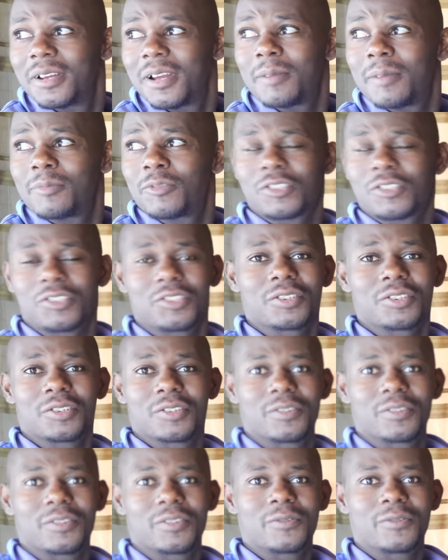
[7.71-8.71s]
I'm not
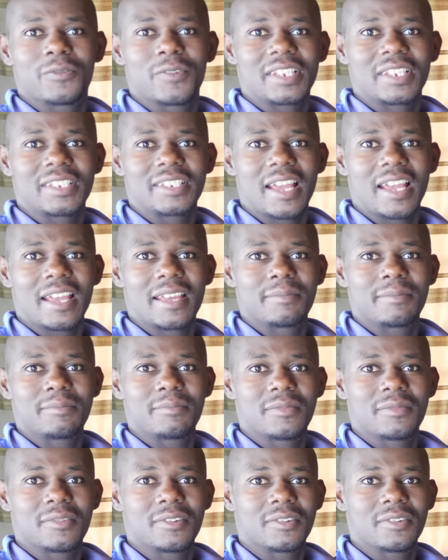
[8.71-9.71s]
sure what
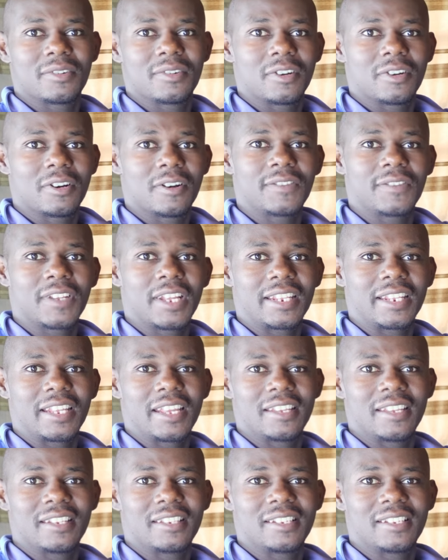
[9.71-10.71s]
time of the
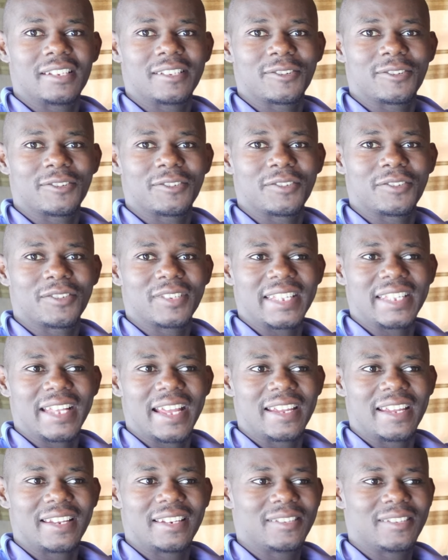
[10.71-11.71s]
day it is on your
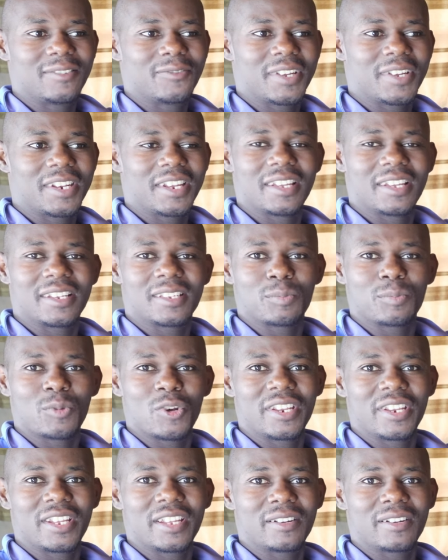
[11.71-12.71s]
side whether it's
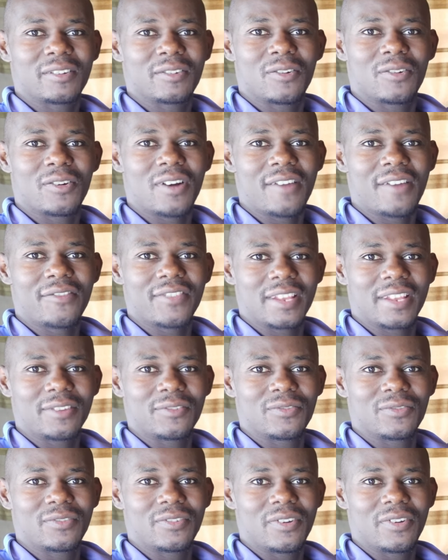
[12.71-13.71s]
morning or
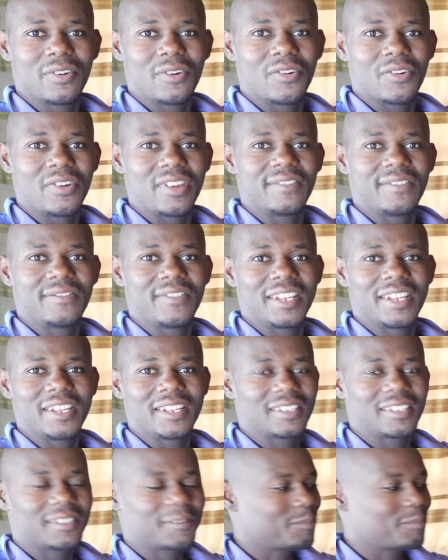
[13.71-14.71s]
afternoon or
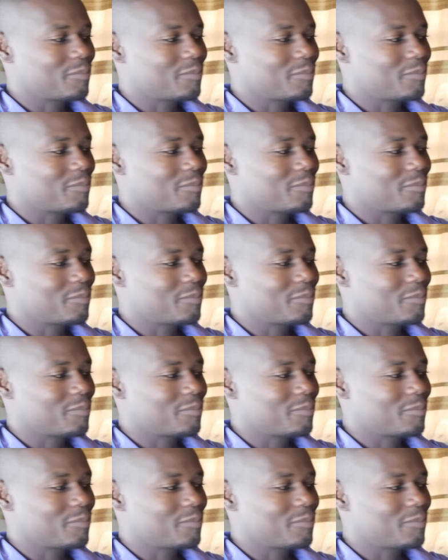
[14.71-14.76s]
evening